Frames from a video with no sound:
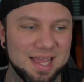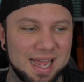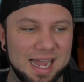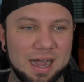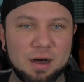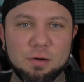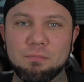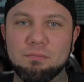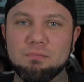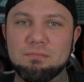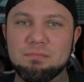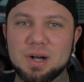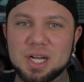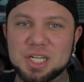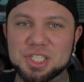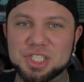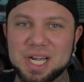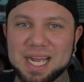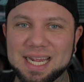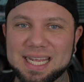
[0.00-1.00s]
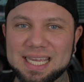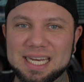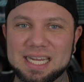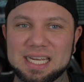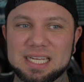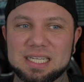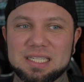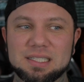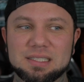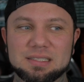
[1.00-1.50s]
much I can
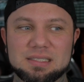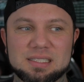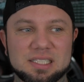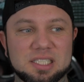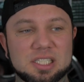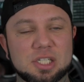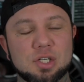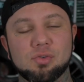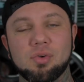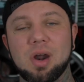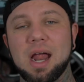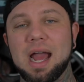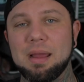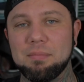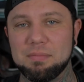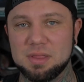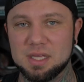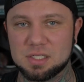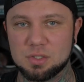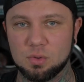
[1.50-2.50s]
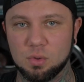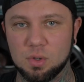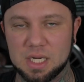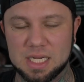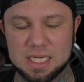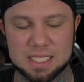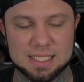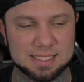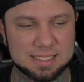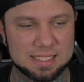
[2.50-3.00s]
describe this
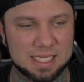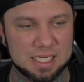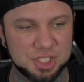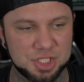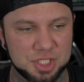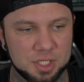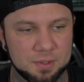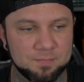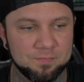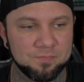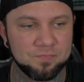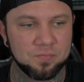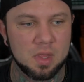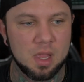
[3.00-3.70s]
organization,